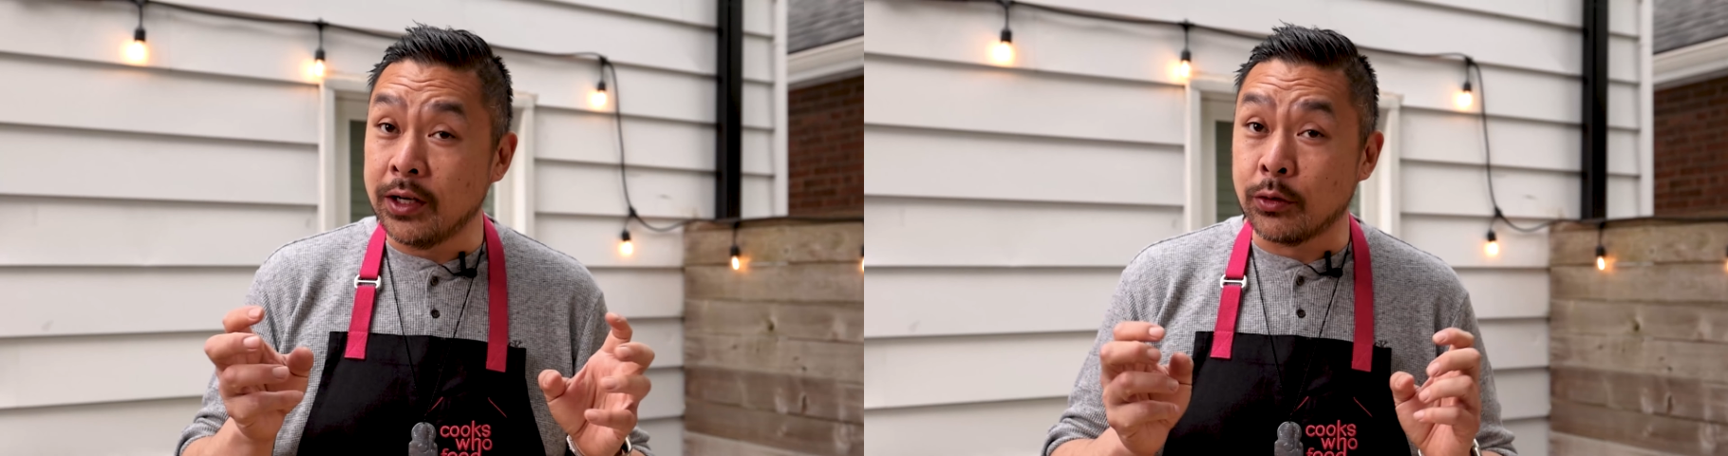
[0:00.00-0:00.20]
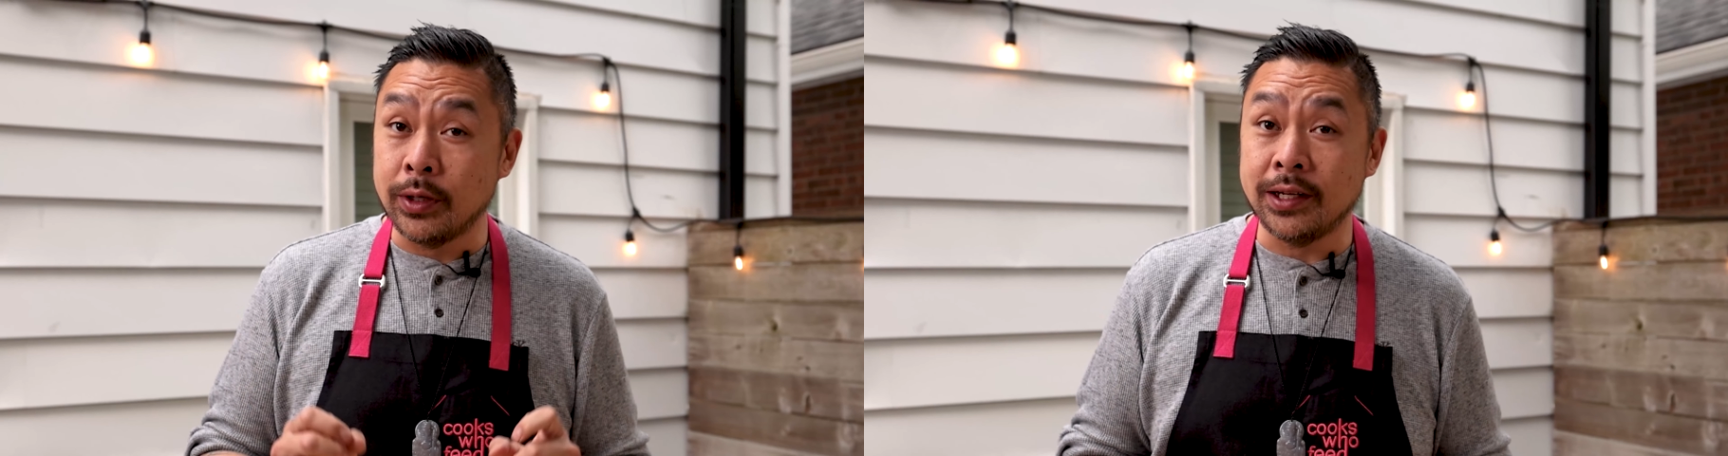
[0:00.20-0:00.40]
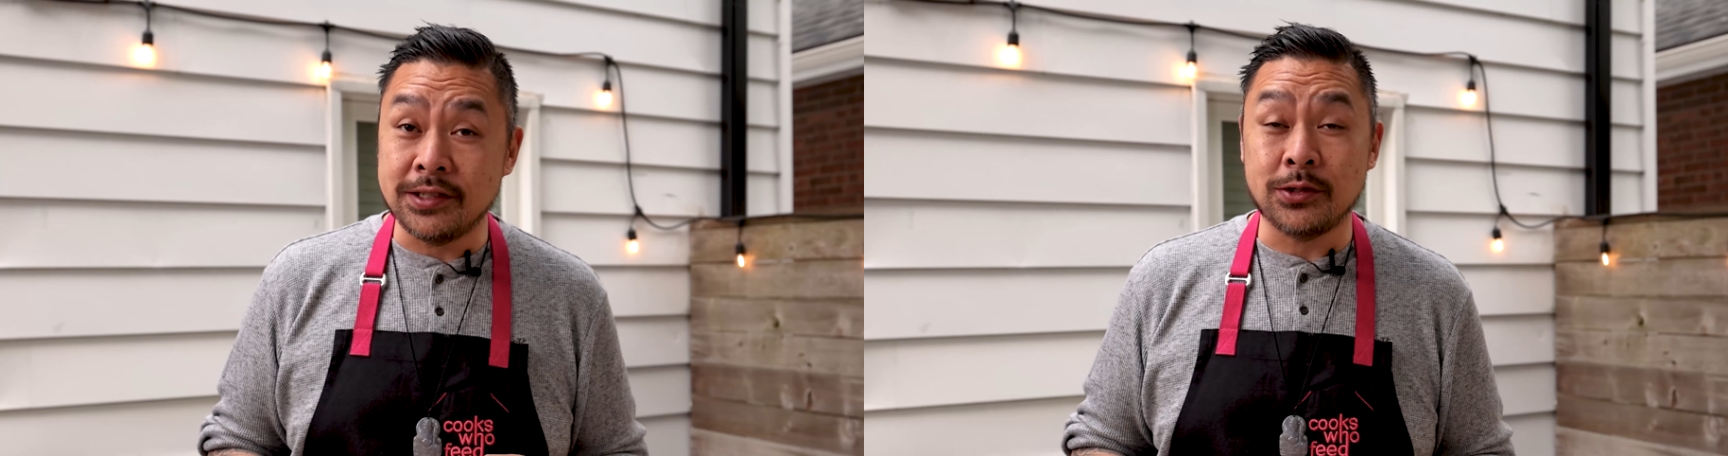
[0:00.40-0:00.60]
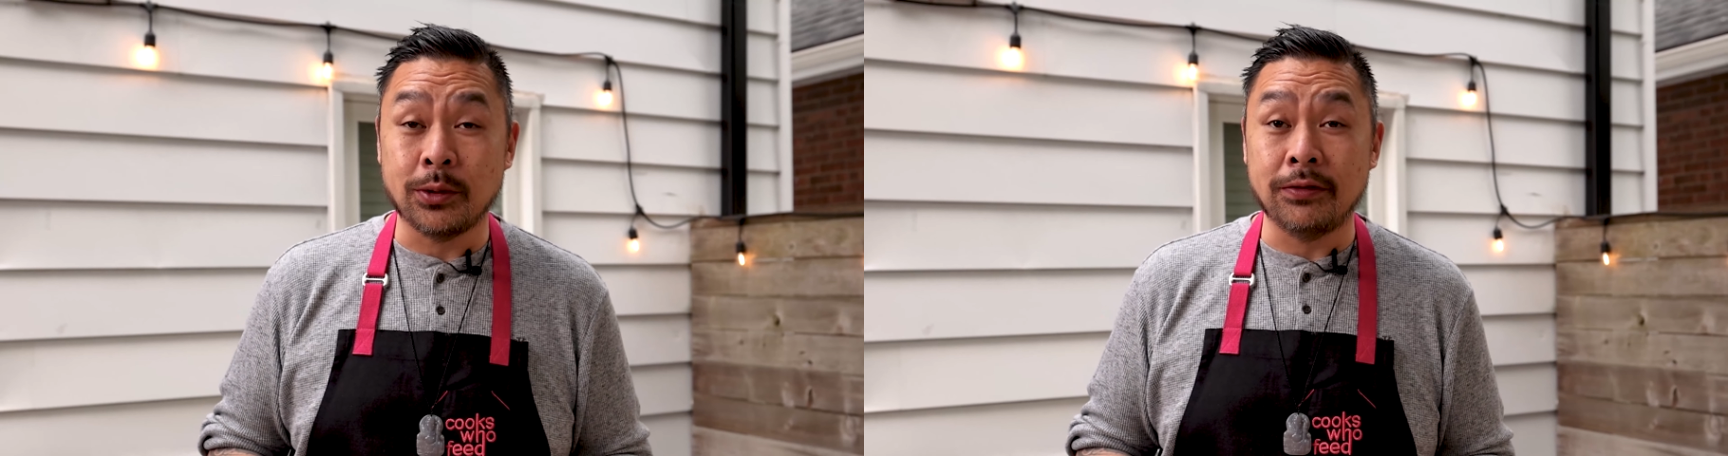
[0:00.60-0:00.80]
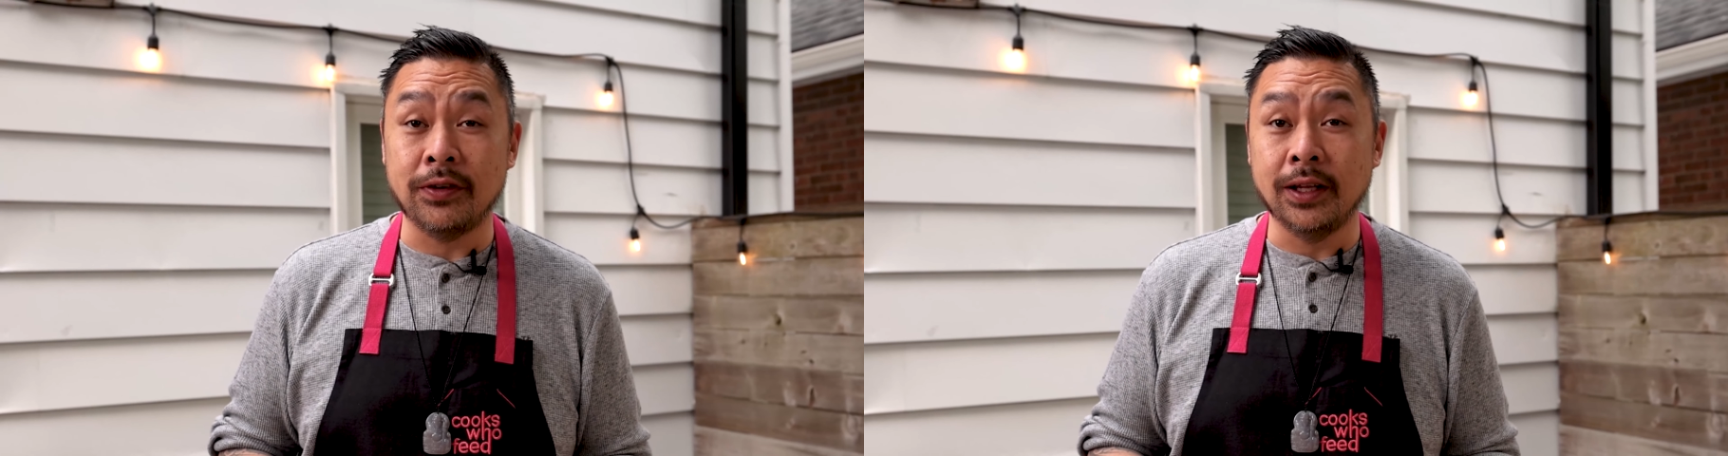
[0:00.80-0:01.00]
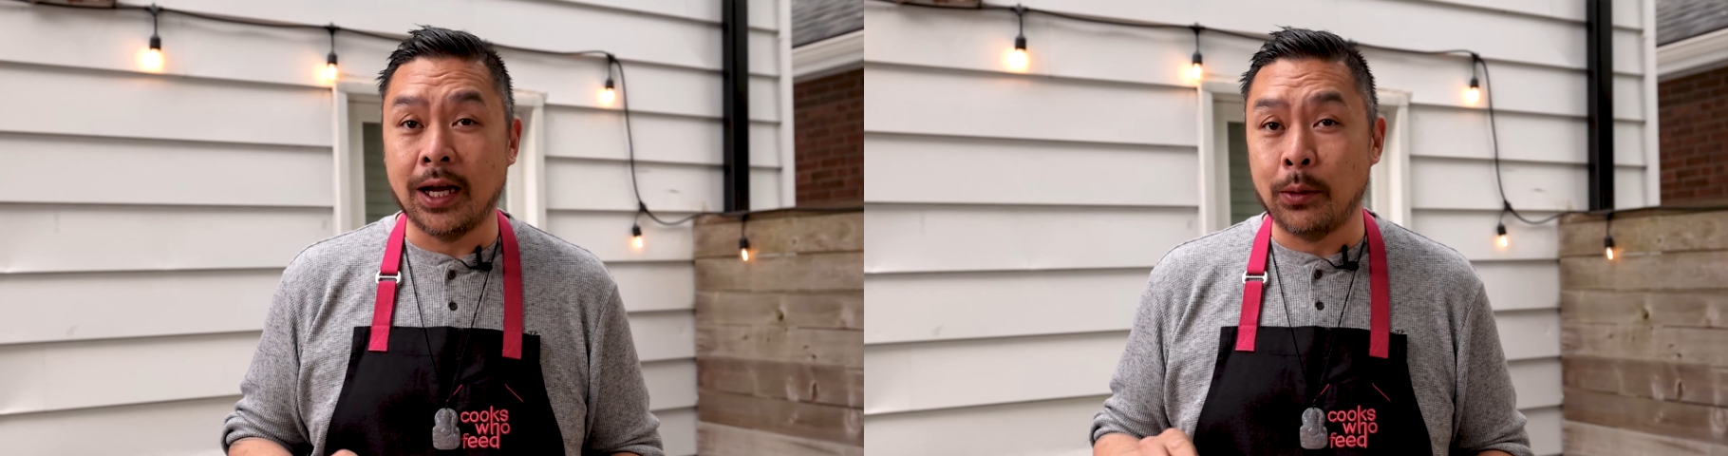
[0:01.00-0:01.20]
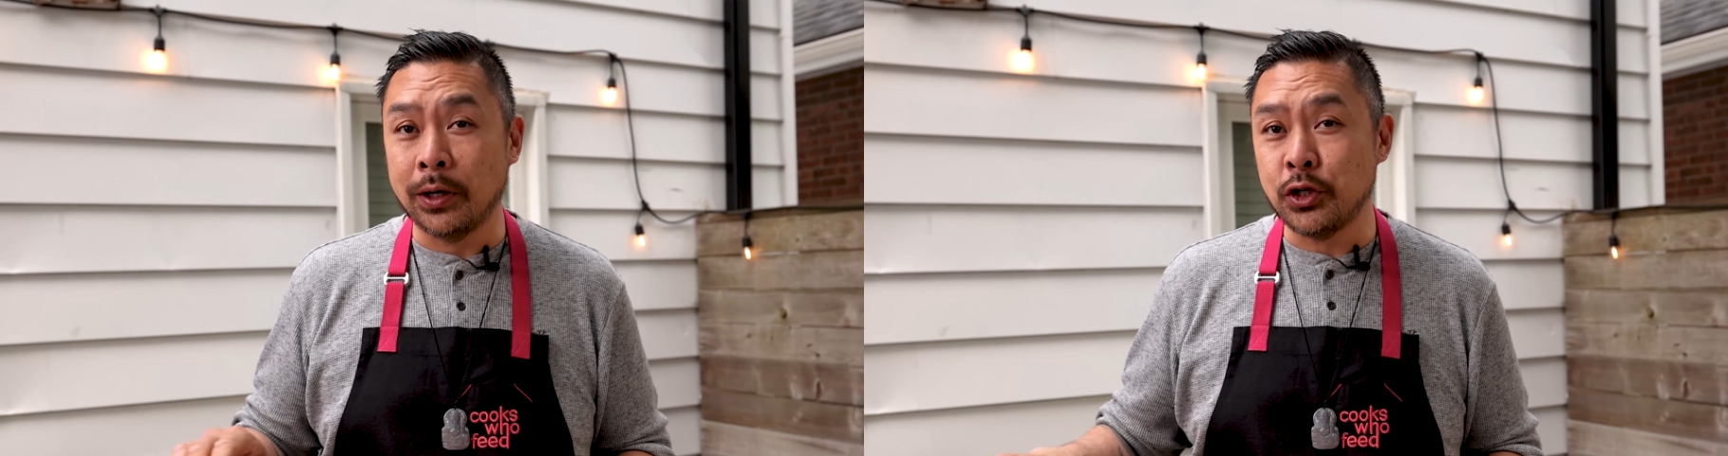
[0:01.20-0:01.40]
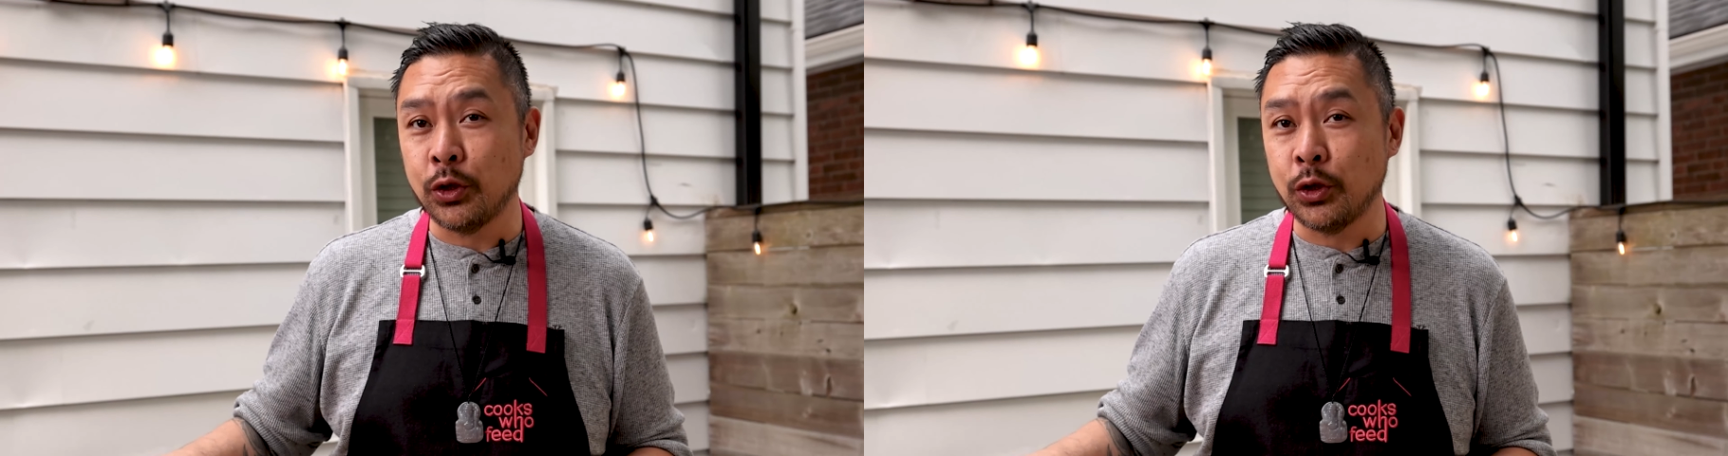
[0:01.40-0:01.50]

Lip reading: ingredients into our filling, I want to